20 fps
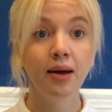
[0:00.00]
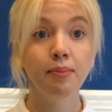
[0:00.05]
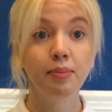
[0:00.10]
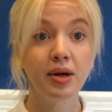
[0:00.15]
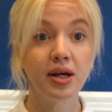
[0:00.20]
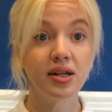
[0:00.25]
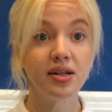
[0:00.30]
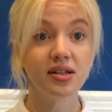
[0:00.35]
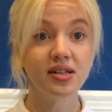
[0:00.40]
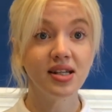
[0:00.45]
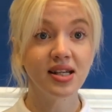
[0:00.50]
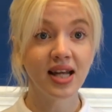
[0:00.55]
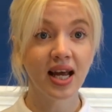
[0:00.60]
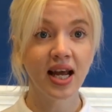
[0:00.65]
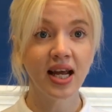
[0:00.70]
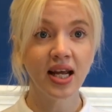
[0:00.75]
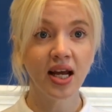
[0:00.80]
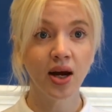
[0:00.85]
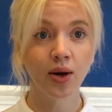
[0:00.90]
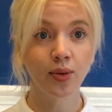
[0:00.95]
But
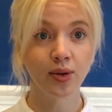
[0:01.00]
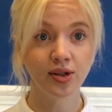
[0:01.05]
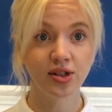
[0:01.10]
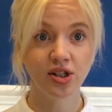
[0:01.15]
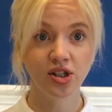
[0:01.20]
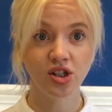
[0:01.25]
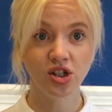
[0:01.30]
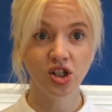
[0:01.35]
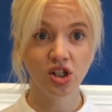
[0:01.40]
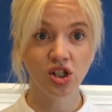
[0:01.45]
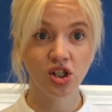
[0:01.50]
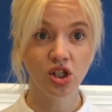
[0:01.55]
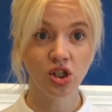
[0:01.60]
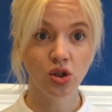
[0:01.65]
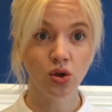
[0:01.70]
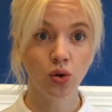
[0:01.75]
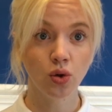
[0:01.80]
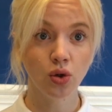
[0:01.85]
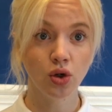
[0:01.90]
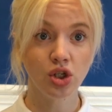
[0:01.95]
today I wanted just to
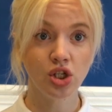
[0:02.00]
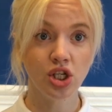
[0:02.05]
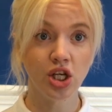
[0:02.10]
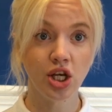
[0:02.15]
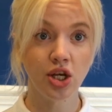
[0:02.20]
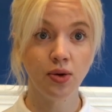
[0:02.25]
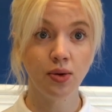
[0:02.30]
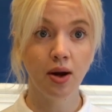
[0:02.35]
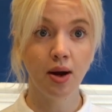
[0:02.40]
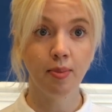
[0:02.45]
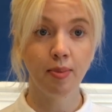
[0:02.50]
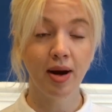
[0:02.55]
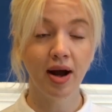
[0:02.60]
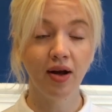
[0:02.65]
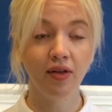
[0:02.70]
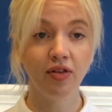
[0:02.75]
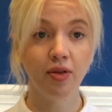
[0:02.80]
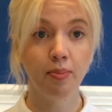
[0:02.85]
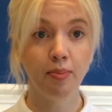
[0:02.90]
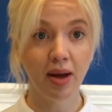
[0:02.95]
talk to you
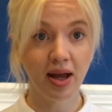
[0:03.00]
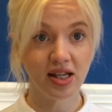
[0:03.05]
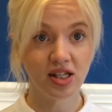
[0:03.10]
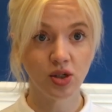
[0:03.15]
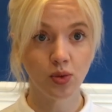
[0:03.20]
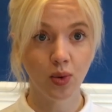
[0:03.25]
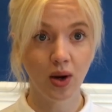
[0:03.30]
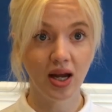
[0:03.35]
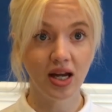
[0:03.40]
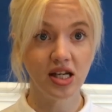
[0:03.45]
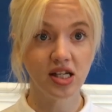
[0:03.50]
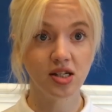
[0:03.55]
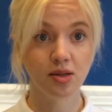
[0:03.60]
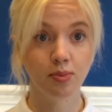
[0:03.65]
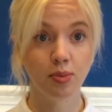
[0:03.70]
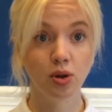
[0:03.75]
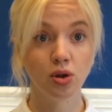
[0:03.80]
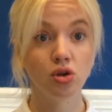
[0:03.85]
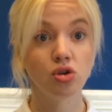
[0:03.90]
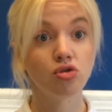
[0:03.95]
about the best way to
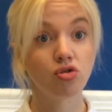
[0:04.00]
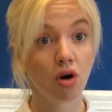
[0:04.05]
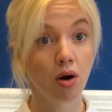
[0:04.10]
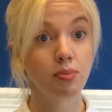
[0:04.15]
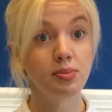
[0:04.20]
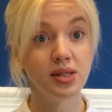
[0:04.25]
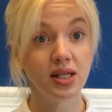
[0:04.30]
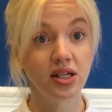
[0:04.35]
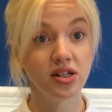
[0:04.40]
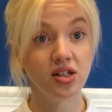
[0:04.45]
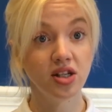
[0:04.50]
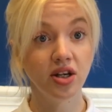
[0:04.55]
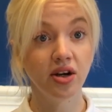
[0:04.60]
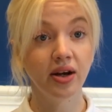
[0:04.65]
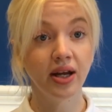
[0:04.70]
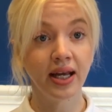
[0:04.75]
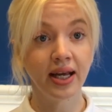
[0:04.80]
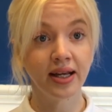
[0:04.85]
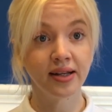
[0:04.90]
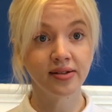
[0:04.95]
put drops into your
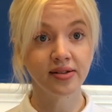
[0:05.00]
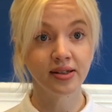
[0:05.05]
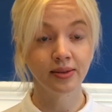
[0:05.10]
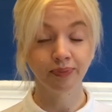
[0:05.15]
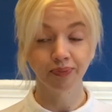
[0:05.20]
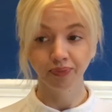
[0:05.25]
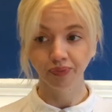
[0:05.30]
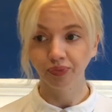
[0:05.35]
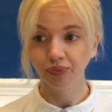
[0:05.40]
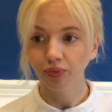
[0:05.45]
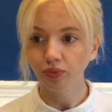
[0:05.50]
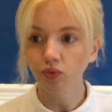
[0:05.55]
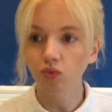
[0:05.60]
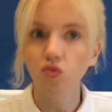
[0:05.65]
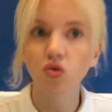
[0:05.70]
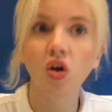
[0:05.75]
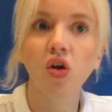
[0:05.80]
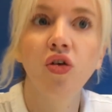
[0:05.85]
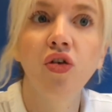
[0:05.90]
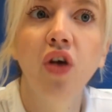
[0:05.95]
ears.
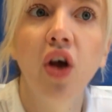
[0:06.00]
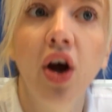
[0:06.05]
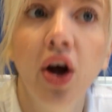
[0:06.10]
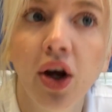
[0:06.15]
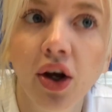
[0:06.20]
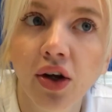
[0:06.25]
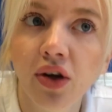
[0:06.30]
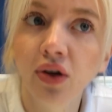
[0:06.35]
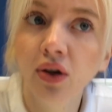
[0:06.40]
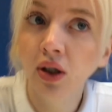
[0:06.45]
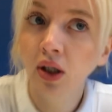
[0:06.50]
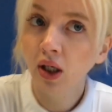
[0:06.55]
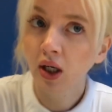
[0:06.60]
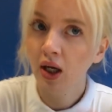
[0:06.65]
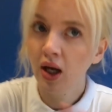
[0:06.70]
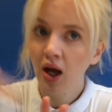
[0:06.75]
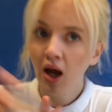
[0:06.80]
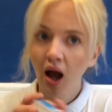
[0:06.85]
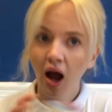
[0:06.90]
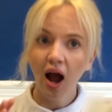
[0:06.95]
So
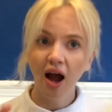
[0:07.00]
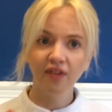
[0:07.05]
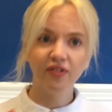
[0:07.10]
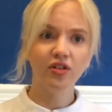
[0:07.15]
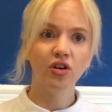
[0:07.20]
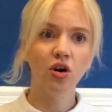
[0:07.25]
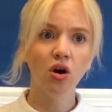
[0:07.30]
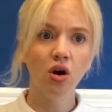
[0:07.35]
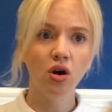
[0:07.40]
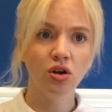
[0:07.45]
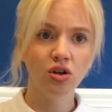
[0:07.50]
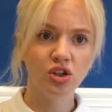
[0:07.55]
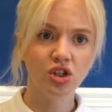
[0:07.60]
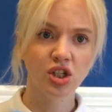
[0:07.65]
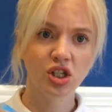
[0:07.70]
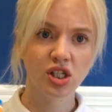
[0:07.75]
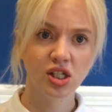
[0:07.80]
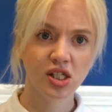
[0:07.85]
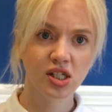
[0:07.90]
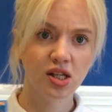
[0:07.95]
I've got
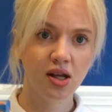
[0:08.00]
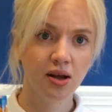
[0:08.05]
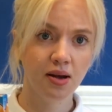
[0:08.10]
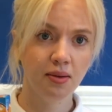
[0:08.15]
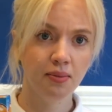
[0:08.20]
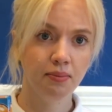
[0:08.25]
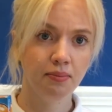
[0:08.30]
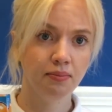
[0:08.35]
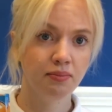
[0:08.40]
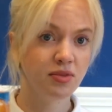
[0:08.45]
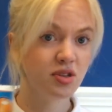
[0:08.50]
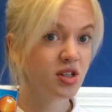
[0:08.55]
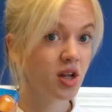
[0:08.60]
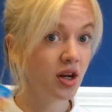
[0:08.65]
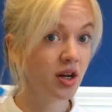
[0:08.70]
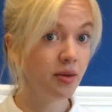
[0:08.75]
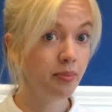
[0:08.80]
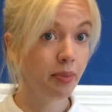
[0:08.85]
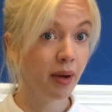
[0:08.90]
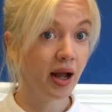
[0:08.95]
just some
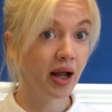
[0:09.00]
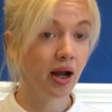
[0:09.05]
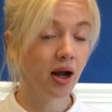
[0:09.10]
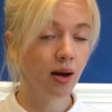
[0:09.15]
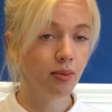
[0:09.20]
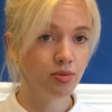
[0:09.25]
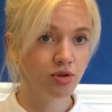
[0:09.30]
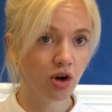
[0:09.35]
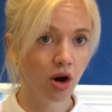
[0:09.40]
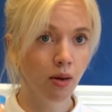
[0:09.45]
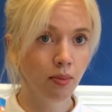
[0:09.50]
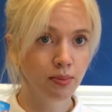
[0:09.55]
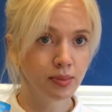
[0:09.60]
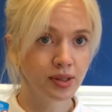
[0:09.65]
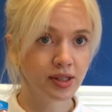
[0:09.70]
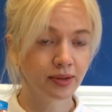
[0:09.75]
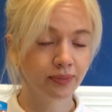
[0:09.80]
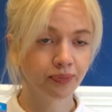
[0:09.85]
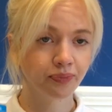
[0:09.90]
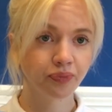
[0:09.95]
sodium bicarb
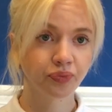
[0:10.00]
drops.